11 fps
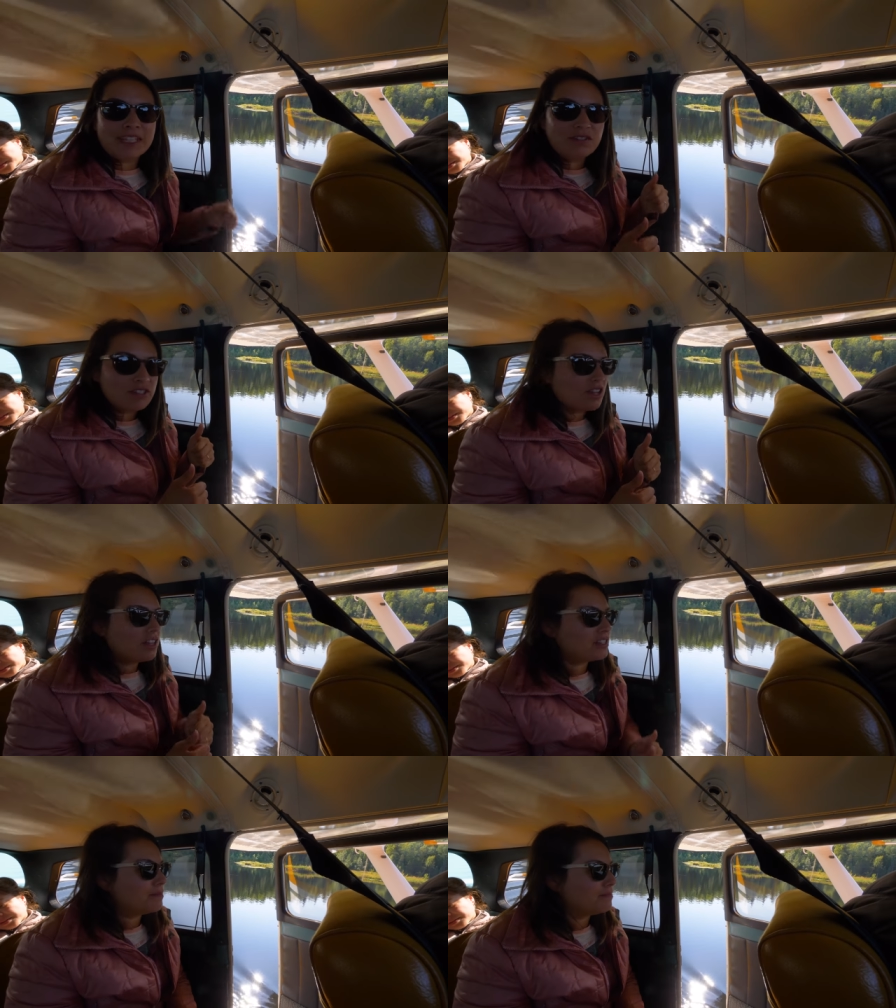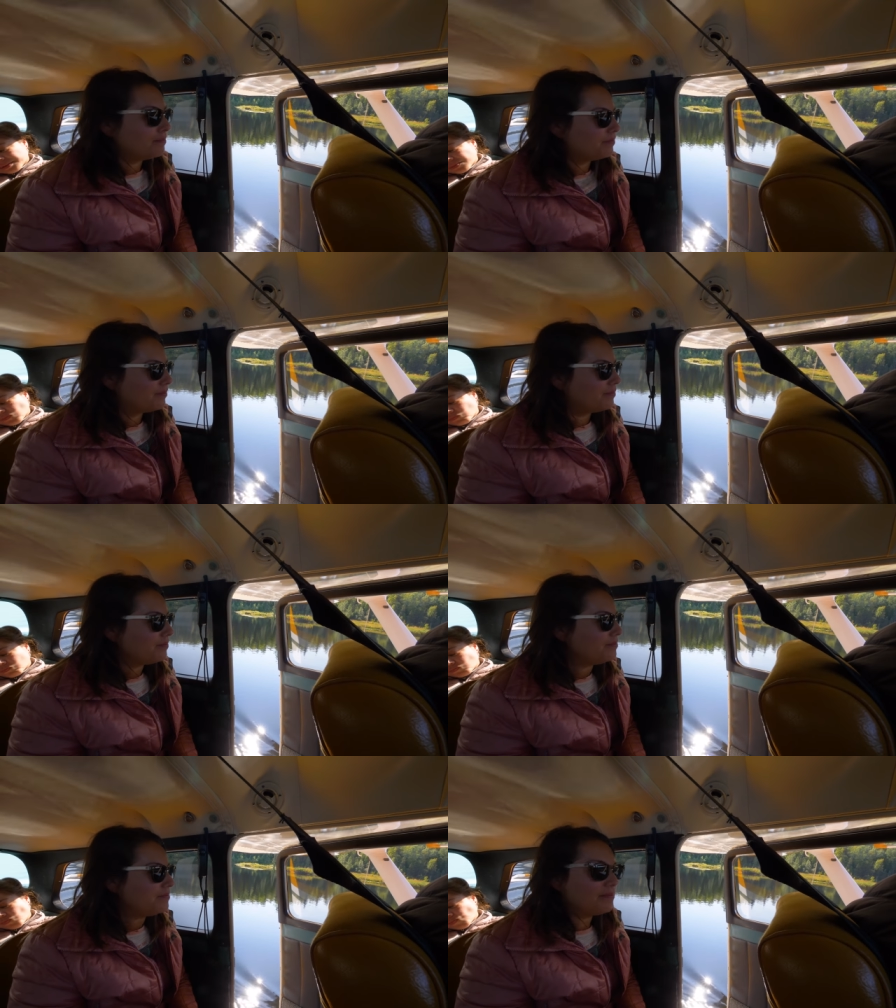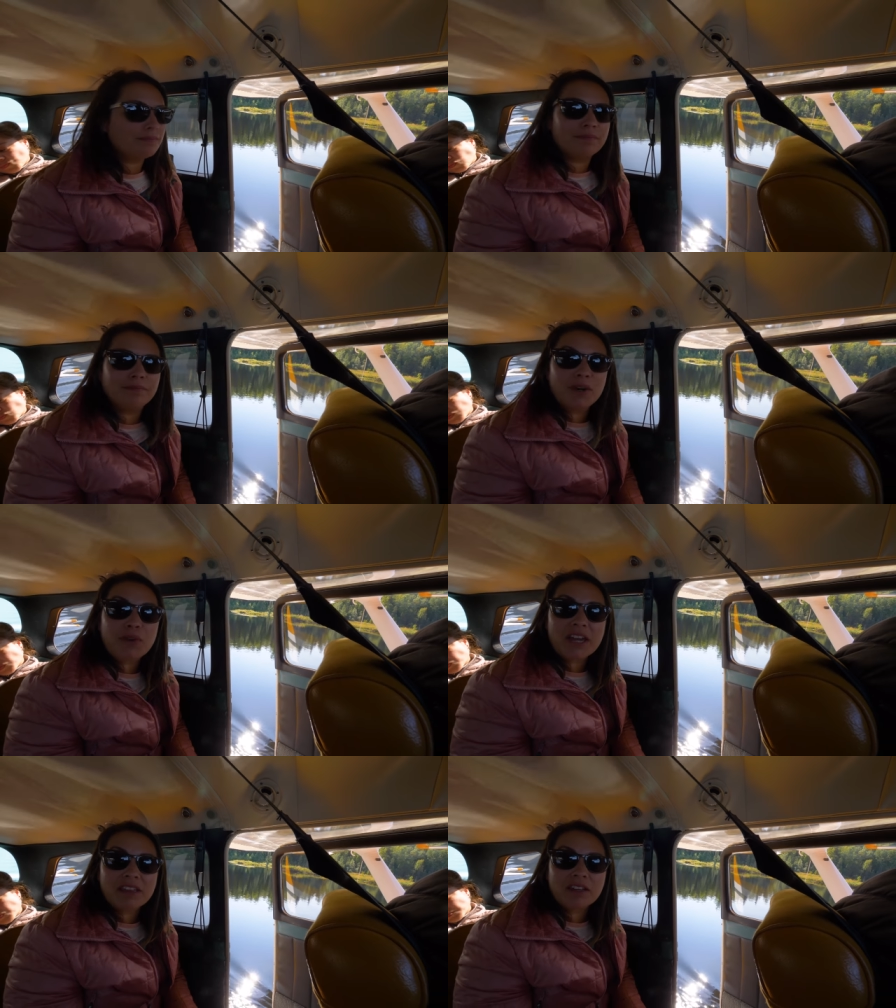it was awesome. But
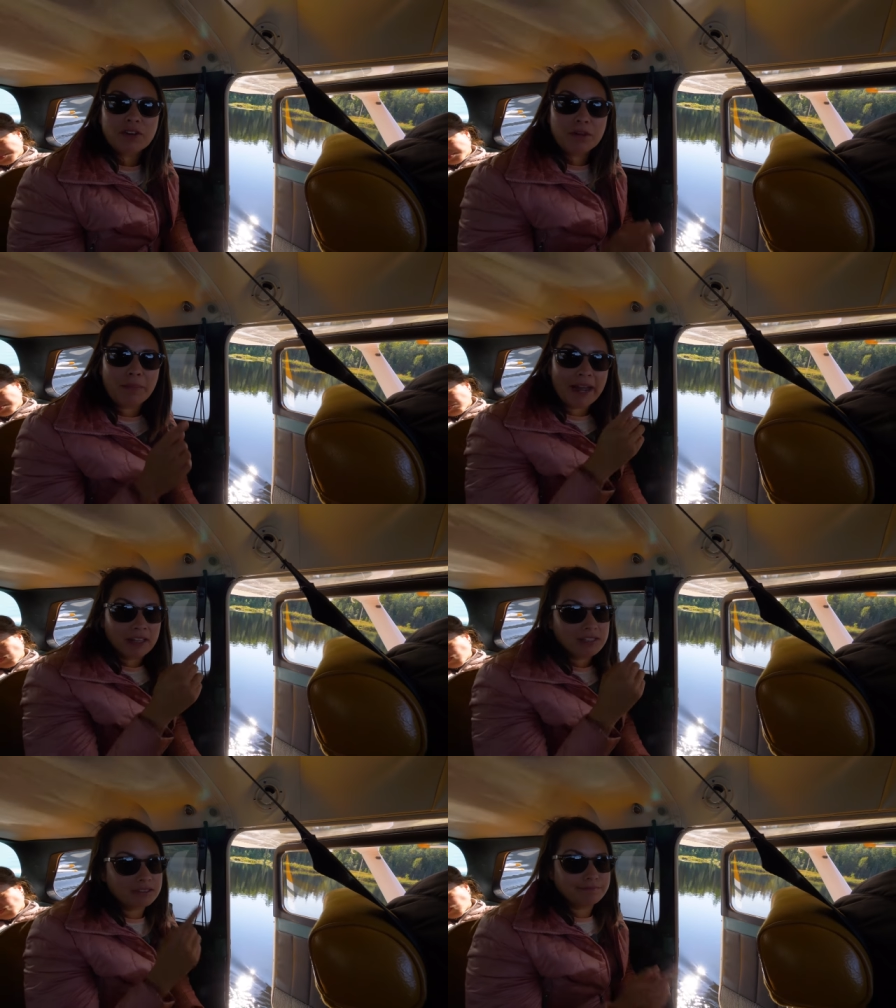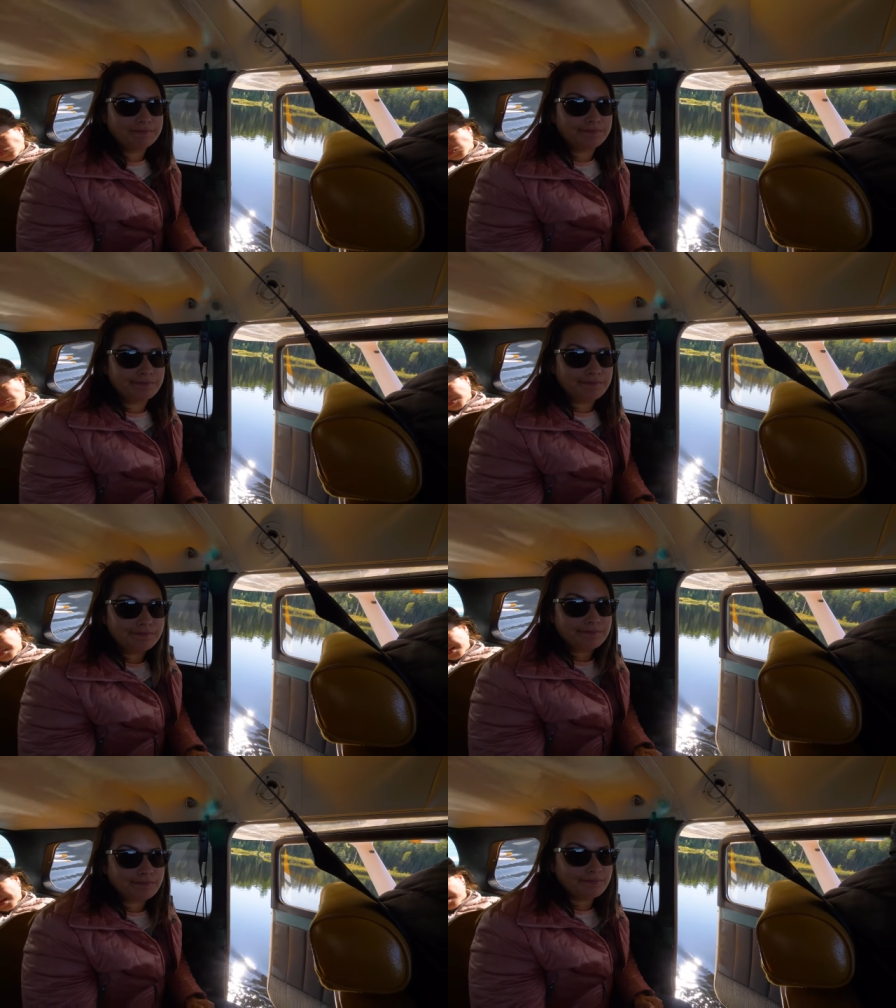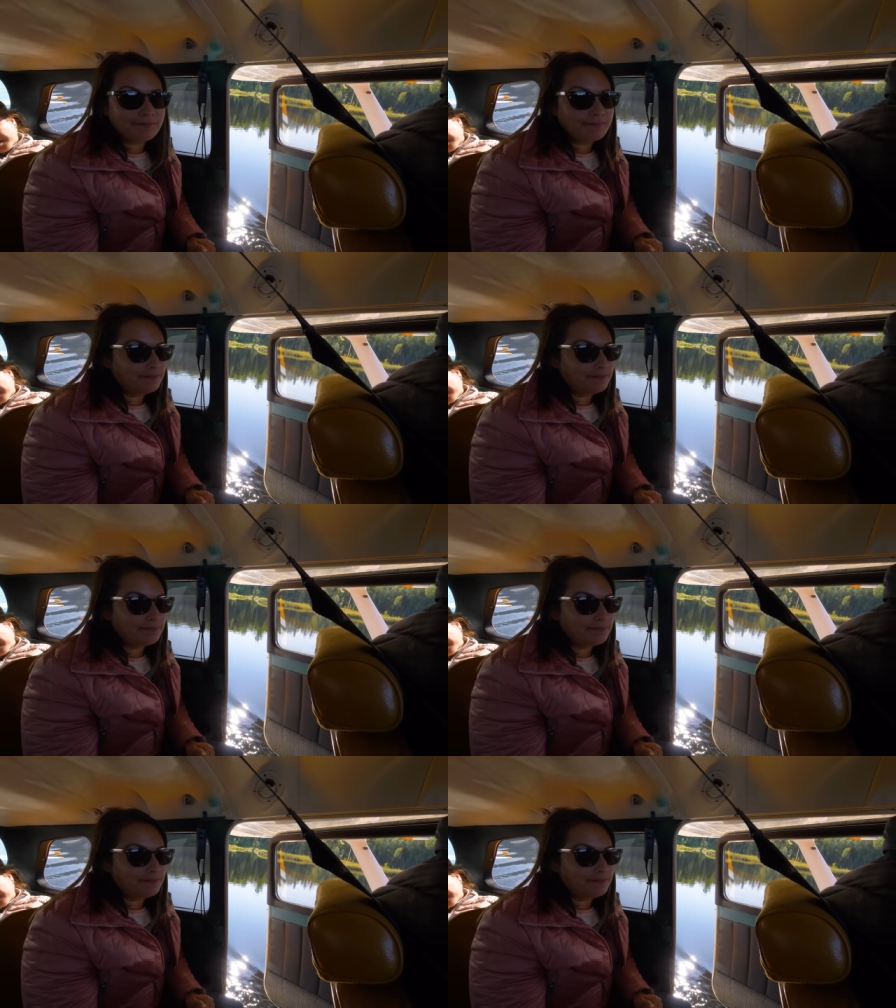we had a great pilot. Yeah.